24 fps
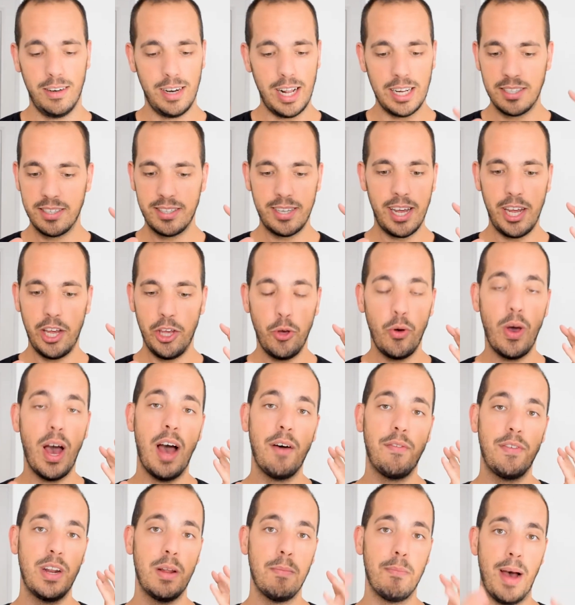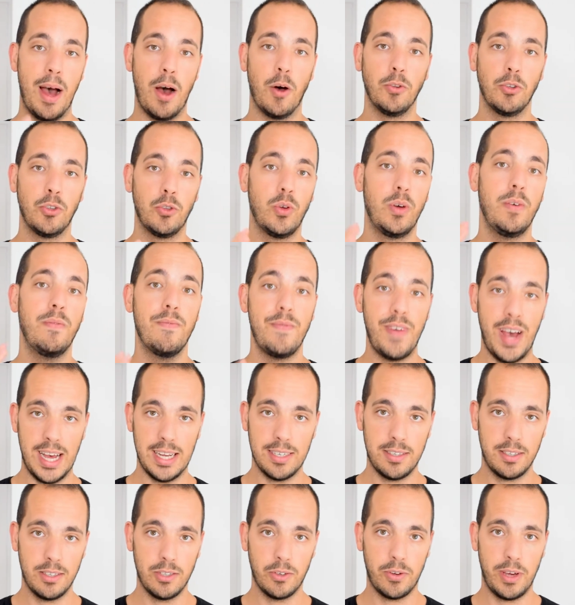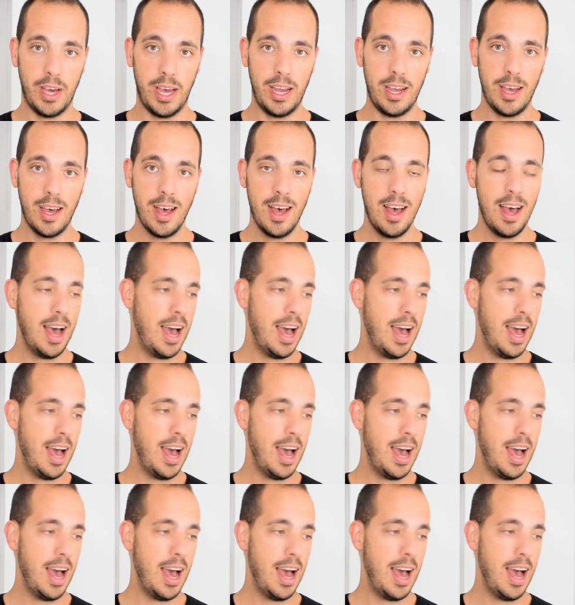let's say you have an amount to invest, okay?